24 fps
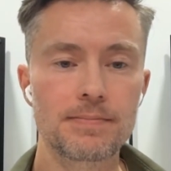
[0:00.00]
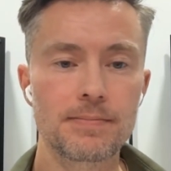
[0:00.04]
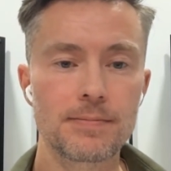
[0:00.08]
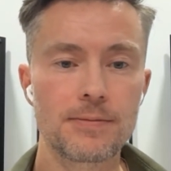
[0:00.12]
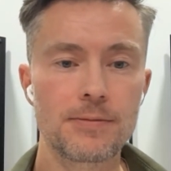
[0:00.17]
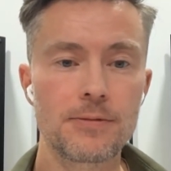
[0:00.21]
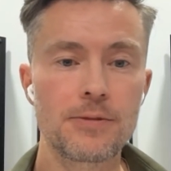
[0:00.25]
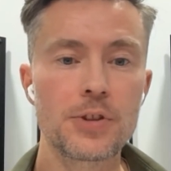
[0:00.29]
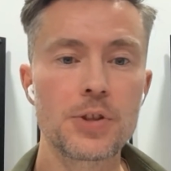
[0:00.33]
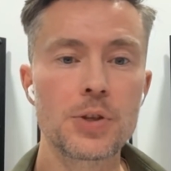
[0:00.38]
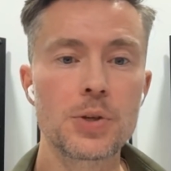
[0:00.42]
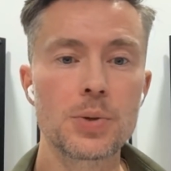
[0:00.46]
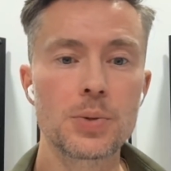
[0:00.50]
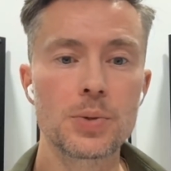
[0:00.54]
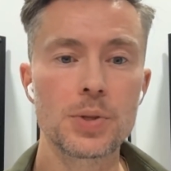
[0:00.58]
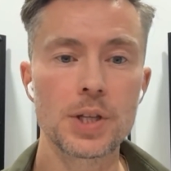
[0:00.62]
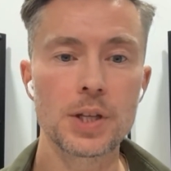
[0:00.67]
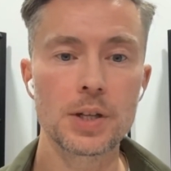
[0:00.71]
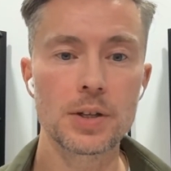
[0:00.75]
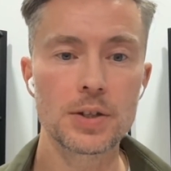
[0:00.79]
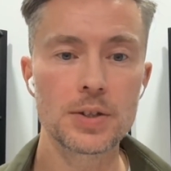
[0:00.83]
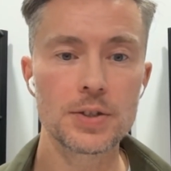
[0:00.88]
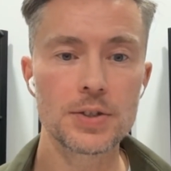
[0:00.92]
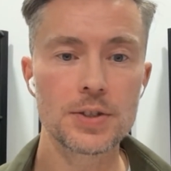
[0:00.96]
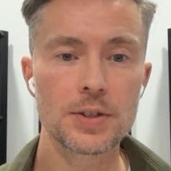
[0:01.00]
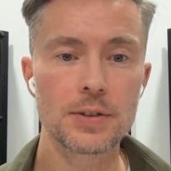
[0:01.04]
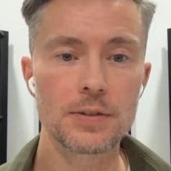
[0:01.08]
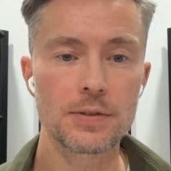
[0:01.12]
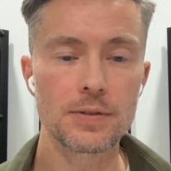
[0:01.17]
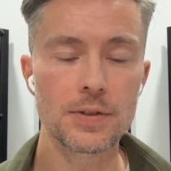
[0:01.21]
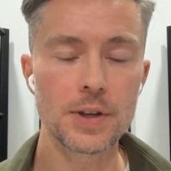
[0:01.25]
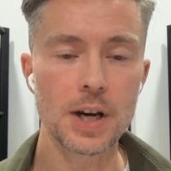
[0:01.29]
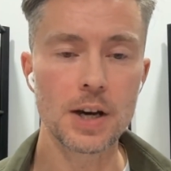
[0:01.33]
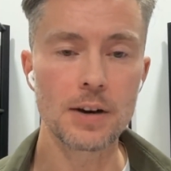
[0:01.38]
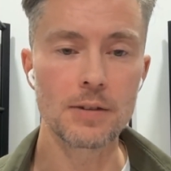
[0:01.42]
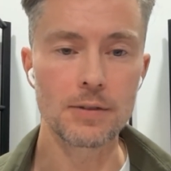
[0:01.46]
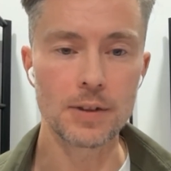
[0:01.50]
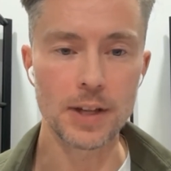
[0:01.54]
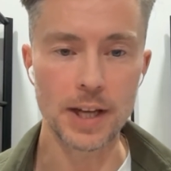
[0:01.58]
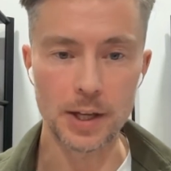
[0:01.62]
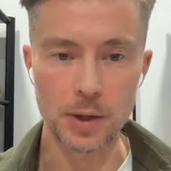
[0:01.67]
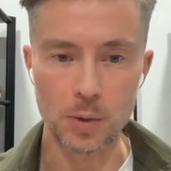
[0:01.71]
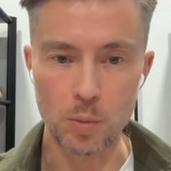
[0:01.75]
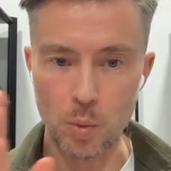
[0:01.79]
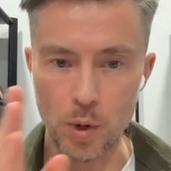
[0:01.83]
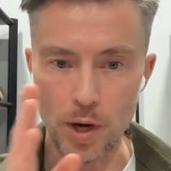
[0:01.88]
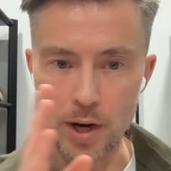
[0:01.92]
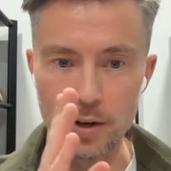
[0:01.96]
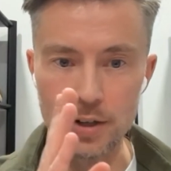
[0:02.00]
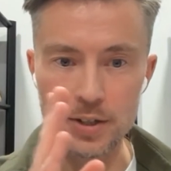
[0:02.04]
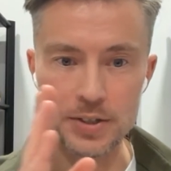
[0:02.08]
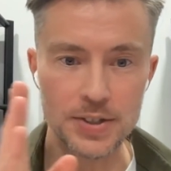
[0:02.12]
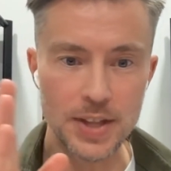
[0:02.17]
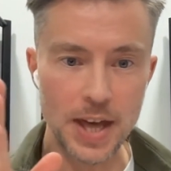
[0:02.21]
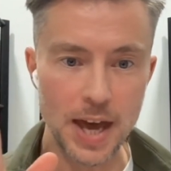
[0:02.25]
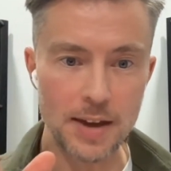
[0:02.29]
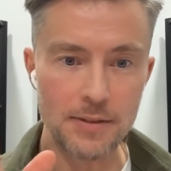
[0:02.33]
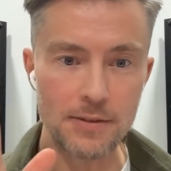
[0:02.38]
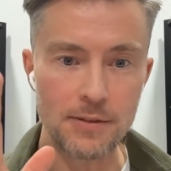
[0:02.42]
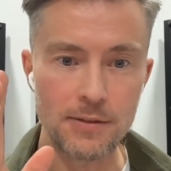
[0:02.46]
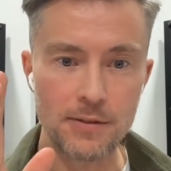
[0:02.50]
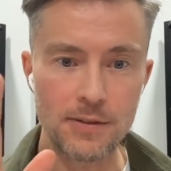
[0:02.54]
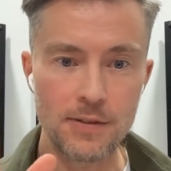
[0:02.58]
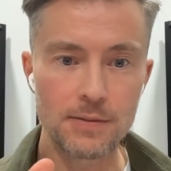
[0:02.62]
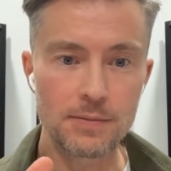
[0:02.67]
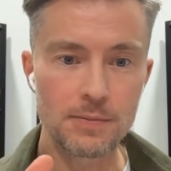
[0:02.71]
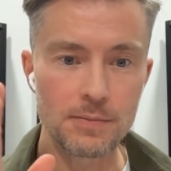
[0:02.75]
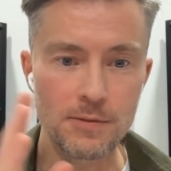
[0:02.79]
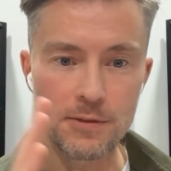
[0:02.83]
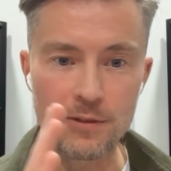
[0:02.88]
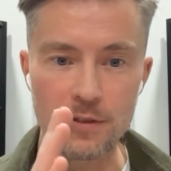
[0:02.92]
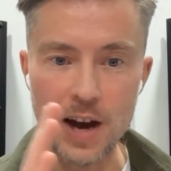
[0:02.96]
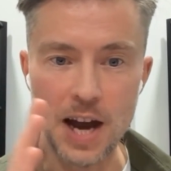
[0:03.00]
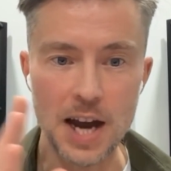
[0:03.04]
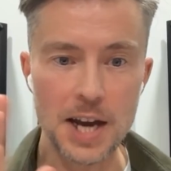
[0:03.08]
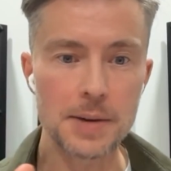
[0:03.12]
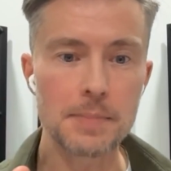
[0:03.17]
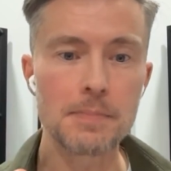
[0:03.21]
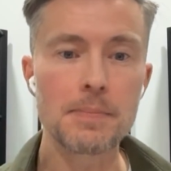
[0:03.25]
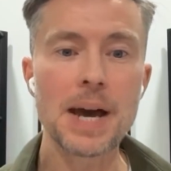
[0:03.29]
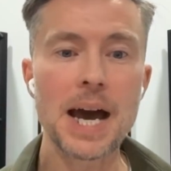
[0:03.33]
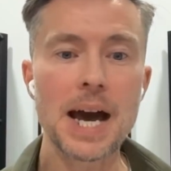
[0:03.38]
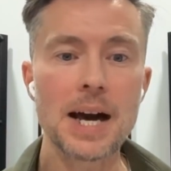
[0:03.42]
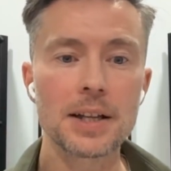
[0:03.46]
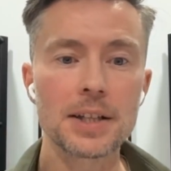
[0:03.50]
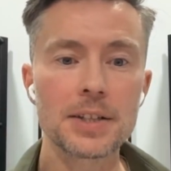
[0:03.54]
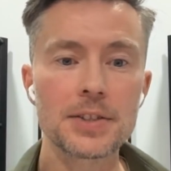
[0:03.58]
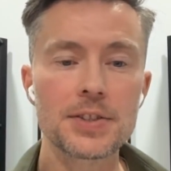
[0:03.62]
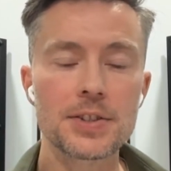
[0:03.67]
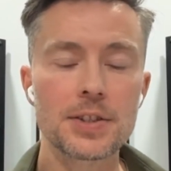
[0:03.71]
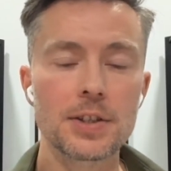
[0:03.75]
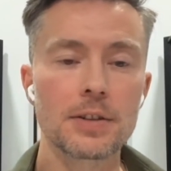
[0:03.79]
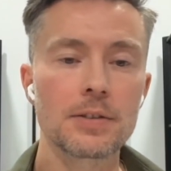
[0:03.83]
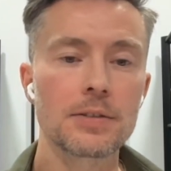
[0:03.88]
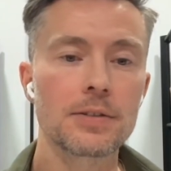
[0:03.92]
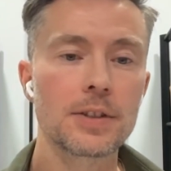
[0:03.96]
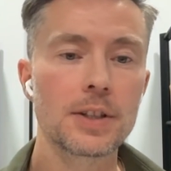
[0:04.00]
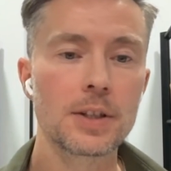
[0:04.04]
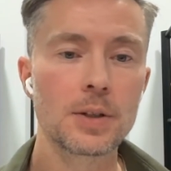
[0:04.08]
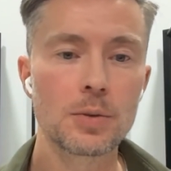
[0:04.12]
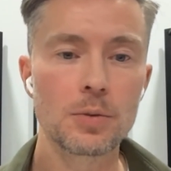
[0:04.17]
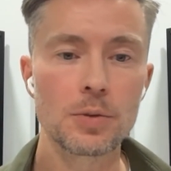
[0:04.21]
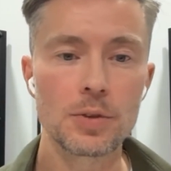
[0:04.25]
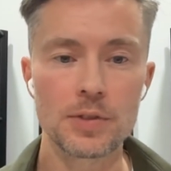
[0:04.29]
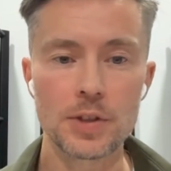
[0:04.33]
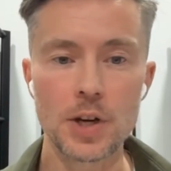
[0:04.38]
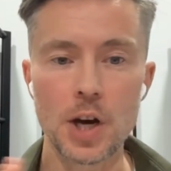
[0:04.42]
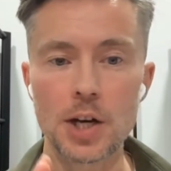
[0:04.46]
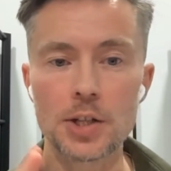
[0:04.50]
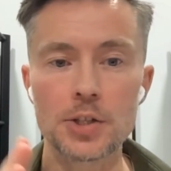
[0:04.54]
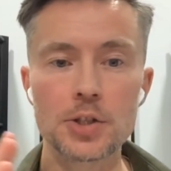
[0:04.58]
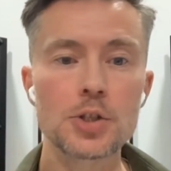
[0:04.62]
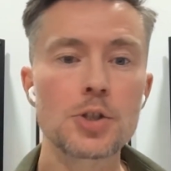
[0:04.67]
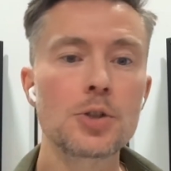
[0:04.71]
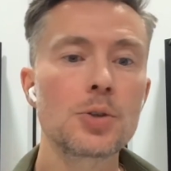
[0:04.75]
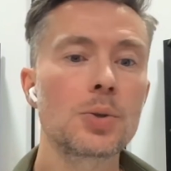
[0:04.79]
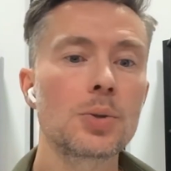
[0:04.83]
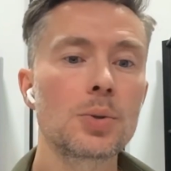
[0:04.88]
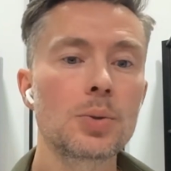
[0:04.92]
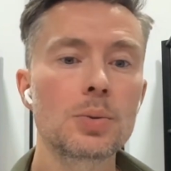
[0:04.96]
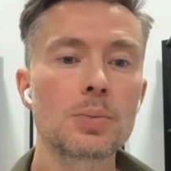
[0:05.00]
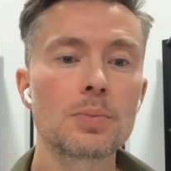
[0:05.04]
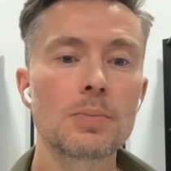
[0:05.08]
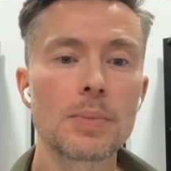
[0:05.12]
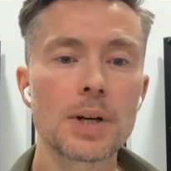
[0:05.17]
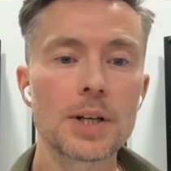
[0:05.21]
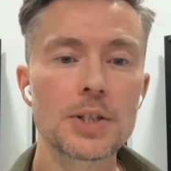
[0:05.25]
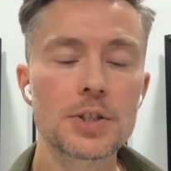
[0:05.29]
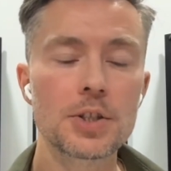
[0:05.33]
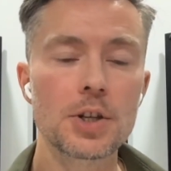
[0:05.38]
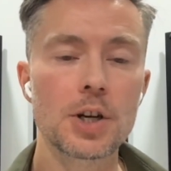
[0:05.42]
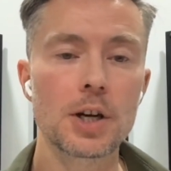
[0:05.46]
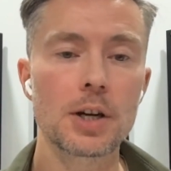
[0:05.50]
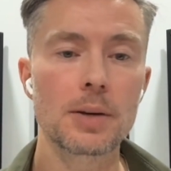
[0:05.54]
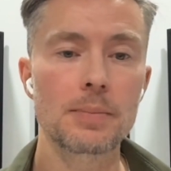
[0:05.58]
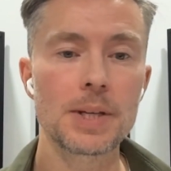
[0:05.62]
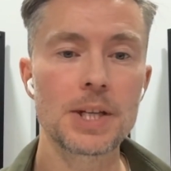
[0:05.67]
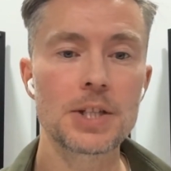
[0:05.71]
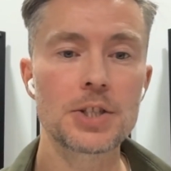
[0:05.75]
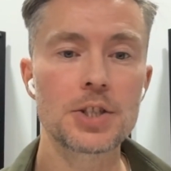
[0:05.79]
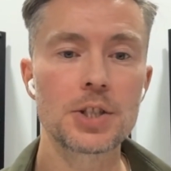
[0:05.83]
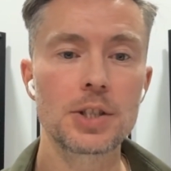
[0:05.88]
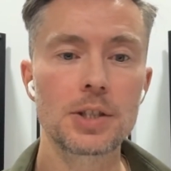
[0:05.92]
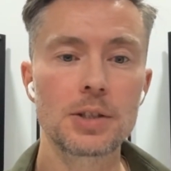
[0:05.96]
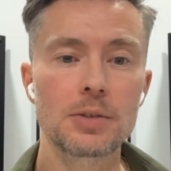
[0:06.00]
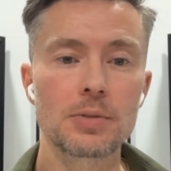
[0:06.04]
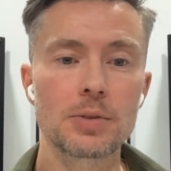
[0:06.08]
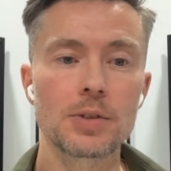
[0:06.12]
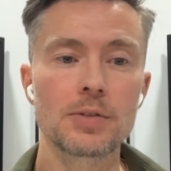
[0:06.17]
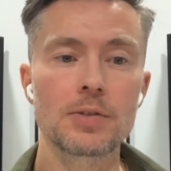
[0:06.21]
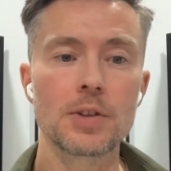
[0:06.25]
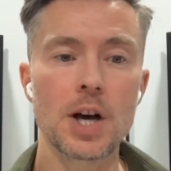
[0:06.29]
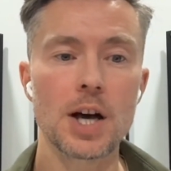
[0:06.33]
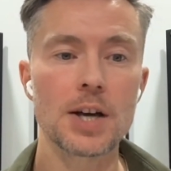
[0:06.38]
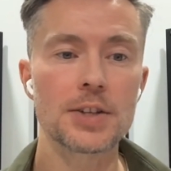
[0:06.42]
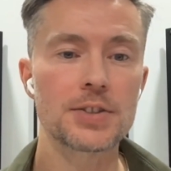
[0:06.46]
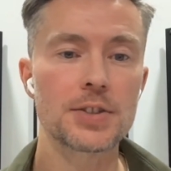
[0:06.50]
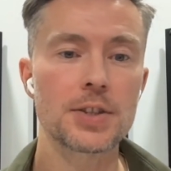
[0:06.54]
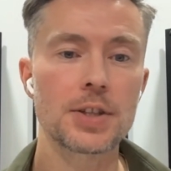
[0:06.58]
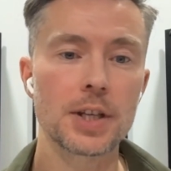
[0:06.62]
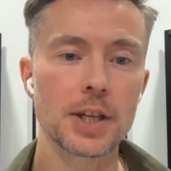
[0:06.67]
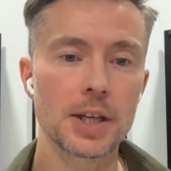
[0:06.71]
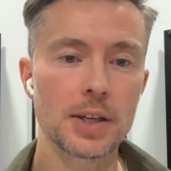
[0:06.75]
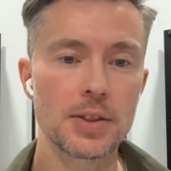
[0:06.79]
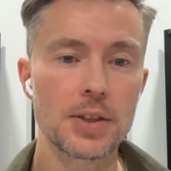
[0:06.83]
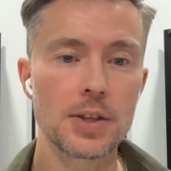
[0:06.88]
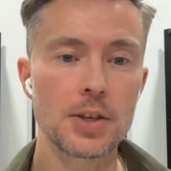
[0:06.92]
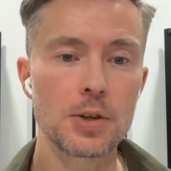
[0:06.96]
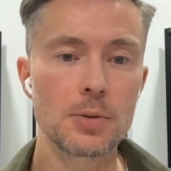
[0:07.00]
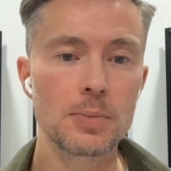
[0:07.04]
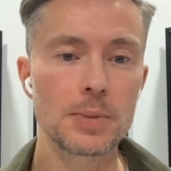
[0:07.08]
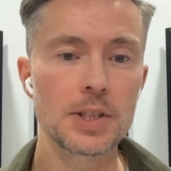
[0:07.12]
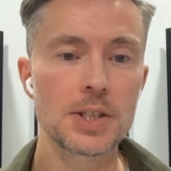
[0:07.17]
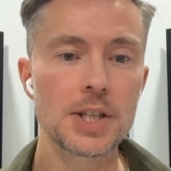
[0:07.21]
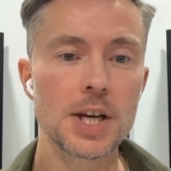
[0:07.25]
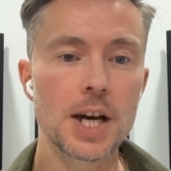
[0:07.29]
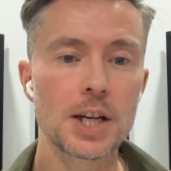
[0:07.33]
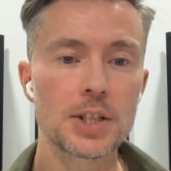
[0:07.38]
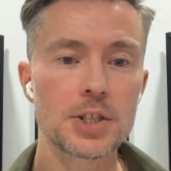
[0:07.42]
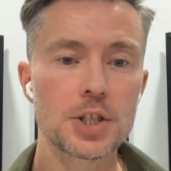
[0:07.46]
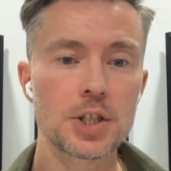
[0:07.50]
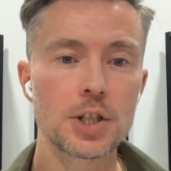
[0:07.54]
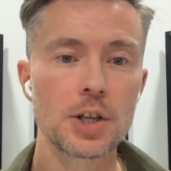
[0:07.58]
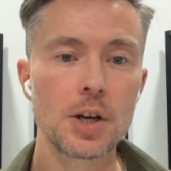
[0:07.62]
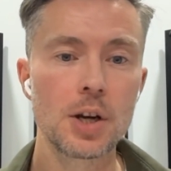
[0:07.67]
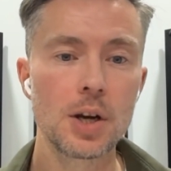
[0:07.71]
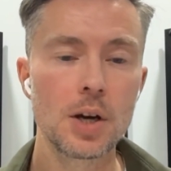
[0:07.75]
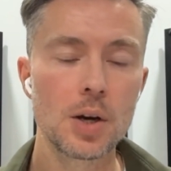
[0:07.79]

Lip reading: few years of like, where is that fine balance of we've gone too much automation and we've lost like the human touch,